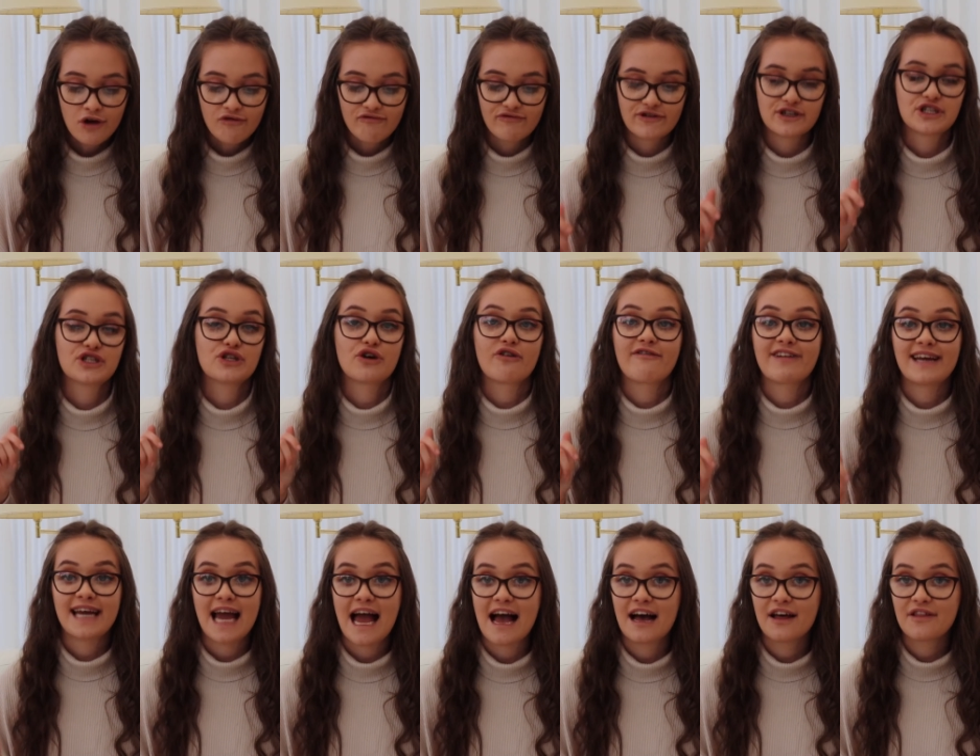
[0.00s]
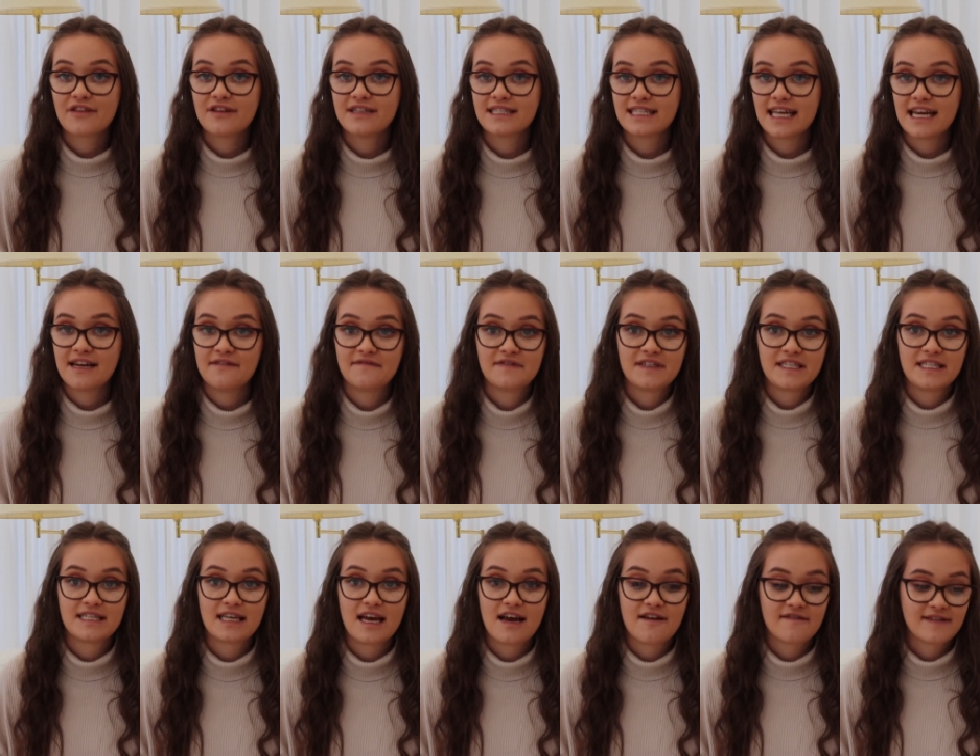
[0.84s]
restoring health and safety
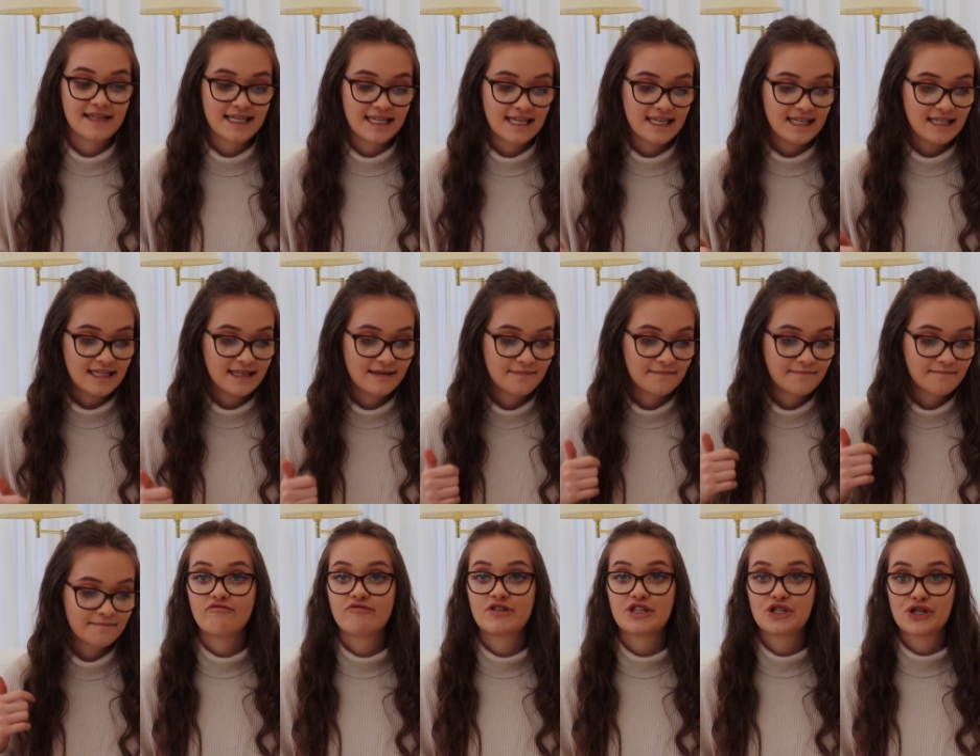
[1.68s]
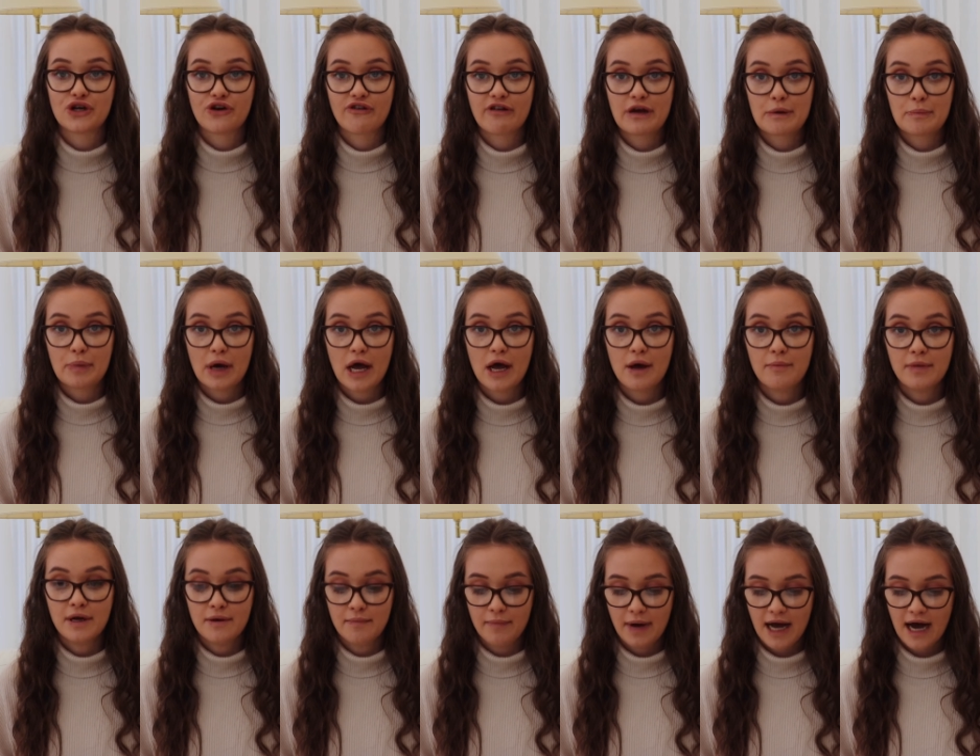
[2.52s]
services, restoring
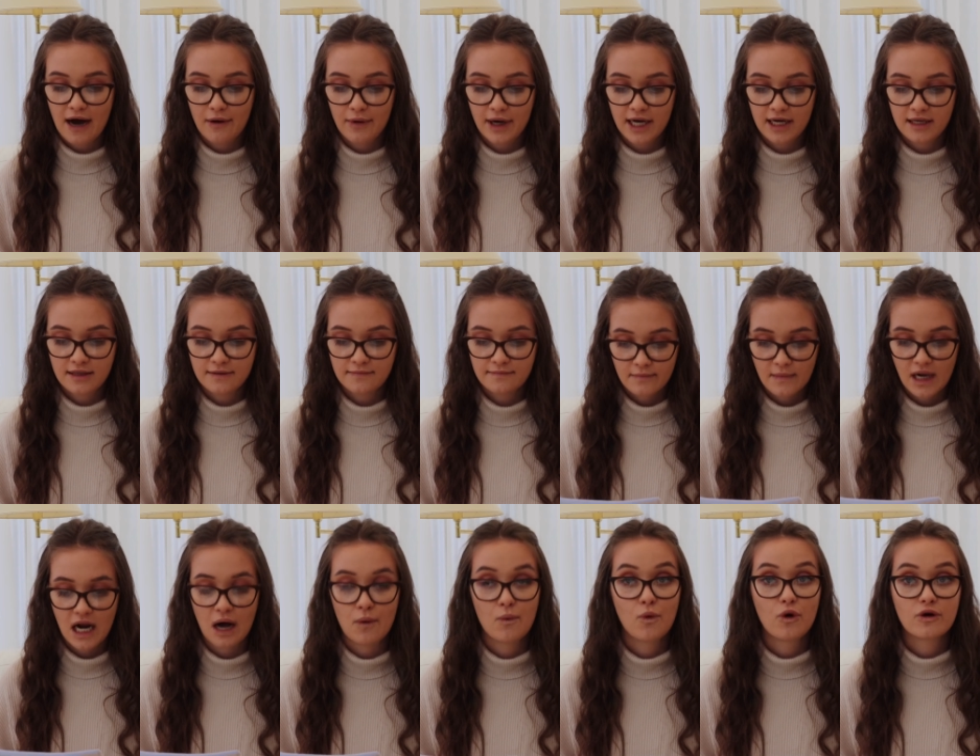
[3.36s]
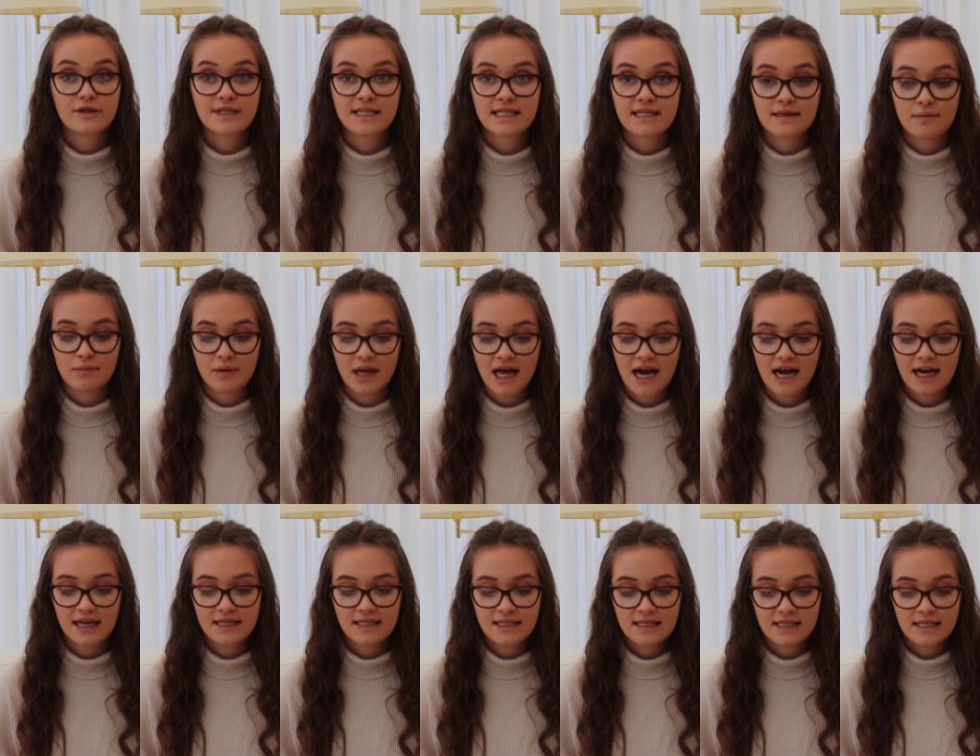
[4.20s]
permanent power and water
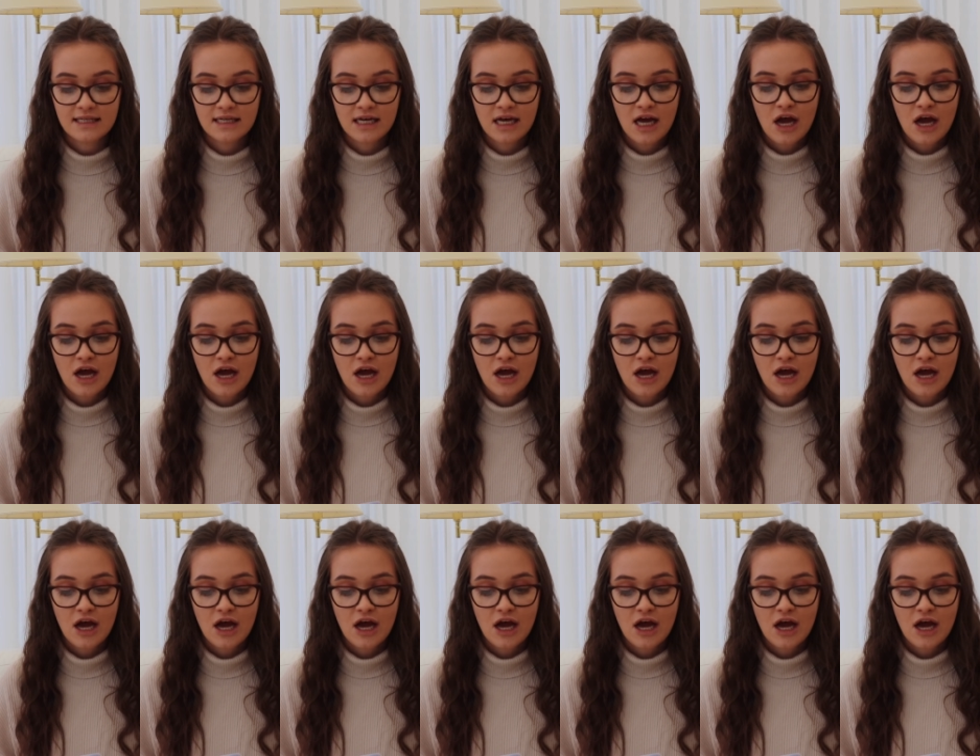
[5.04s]
supplies,